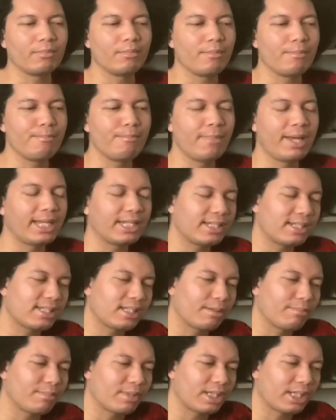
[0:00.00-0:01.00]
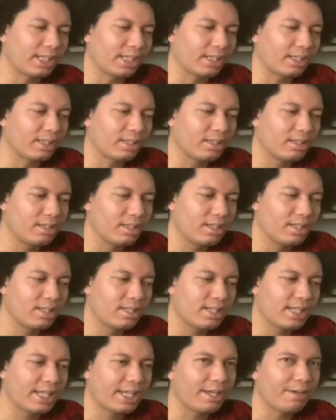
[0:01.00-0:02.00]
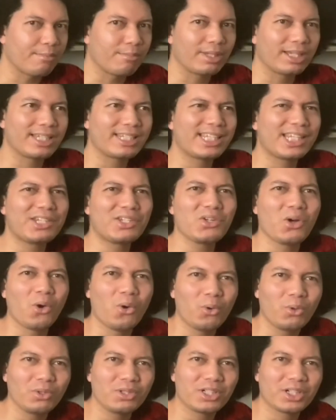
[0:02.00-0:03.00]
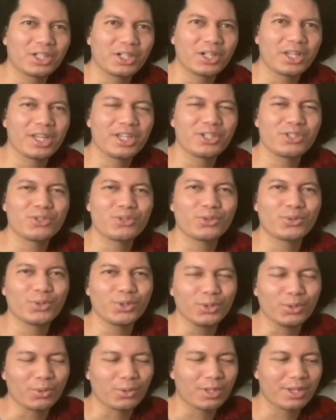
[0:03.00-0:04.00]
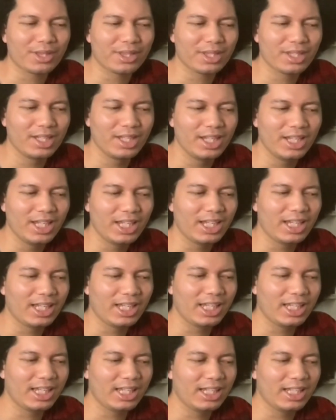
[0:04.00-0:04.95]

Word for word: meant something to him because he told her the truth. He,